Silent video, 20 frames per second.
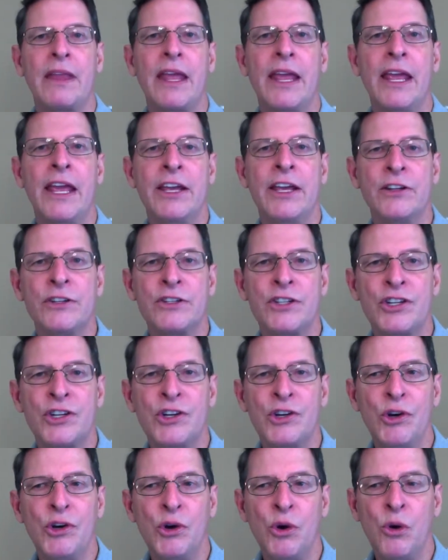
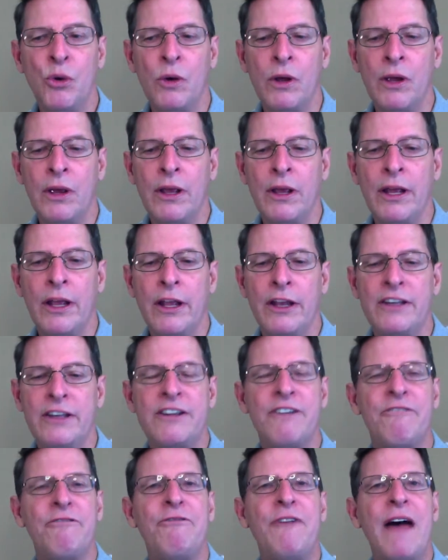into
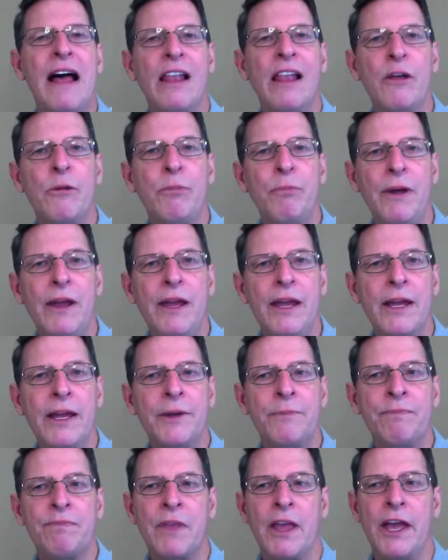
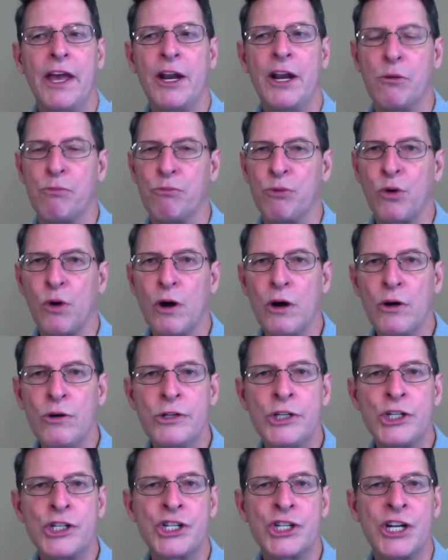developing an
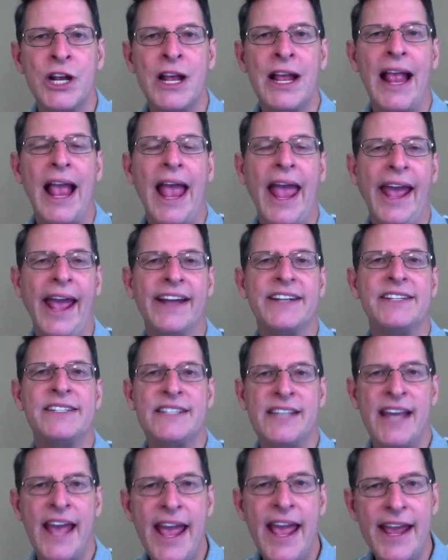approach and
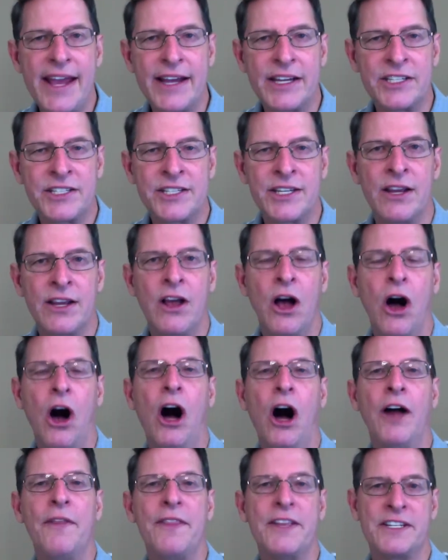takes
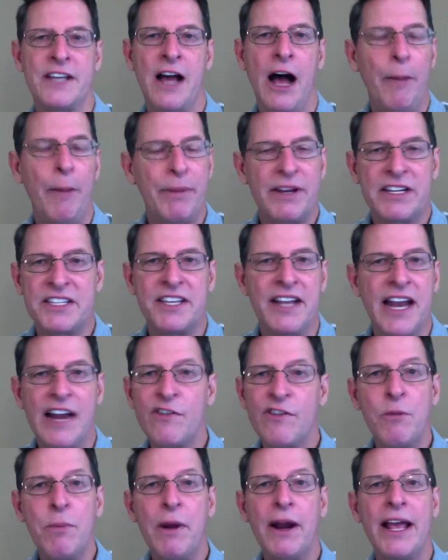on the topics that
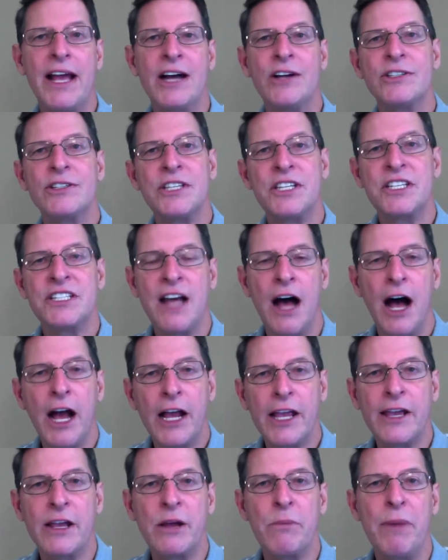everybody else is
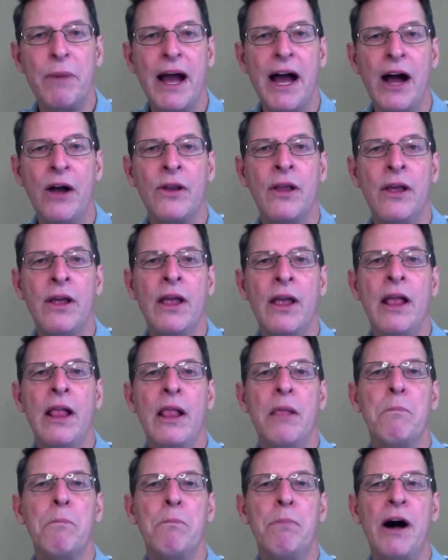talking about,
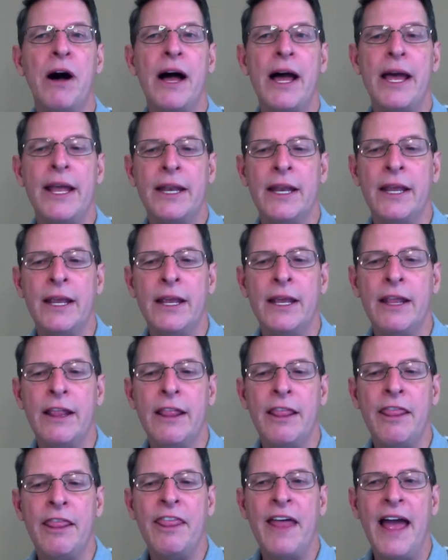but
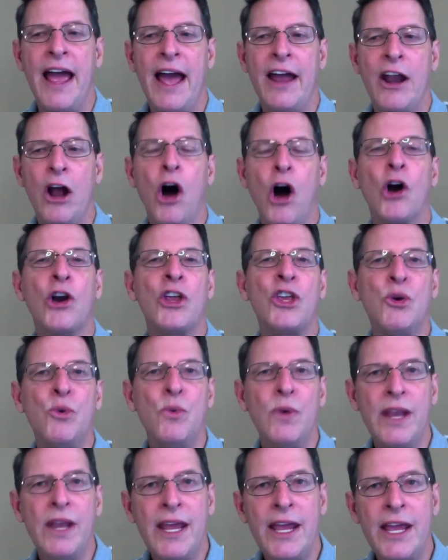that are
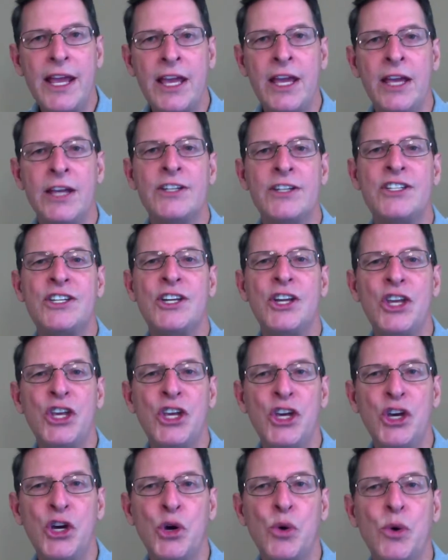unique to
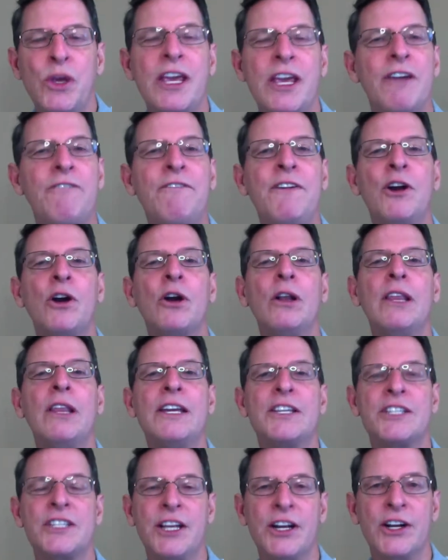you. Give your
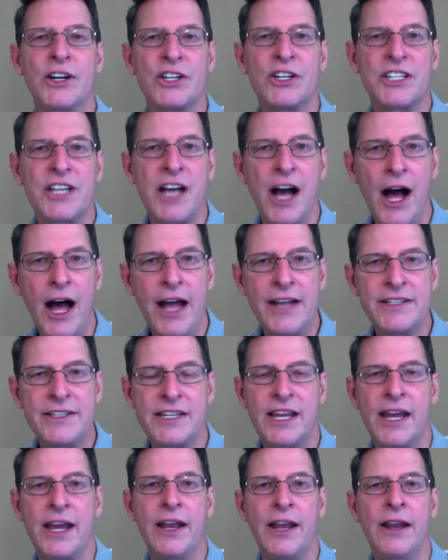listeners
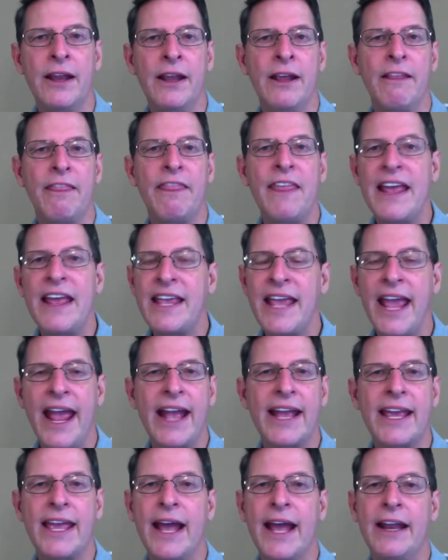content they
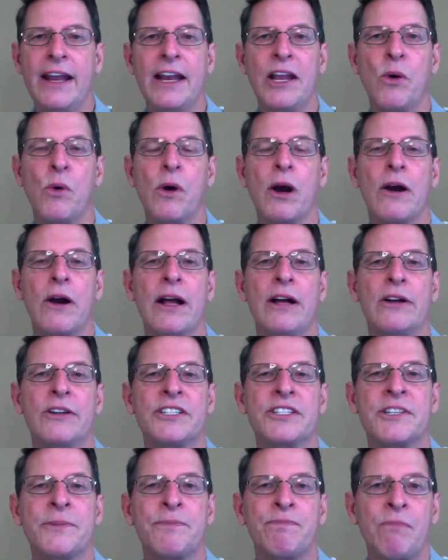can't get anywhere
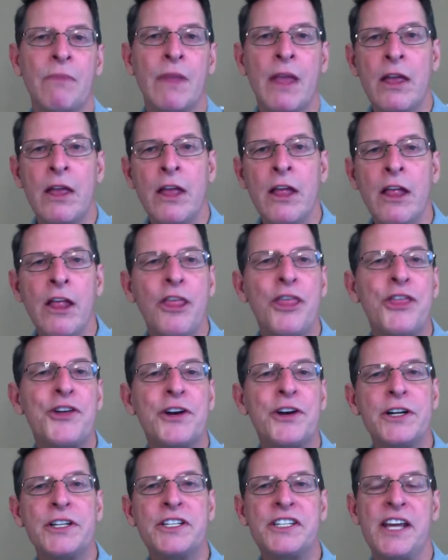else.
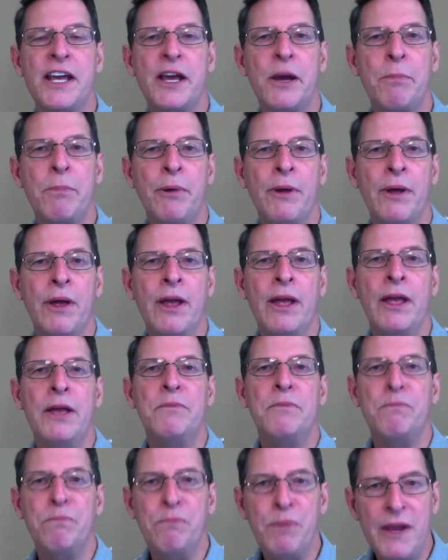Third tip,
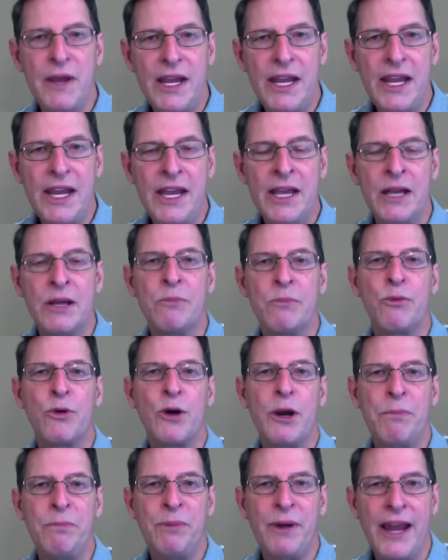be
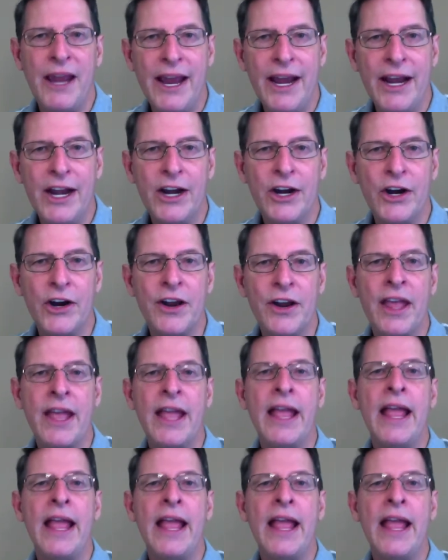prepared.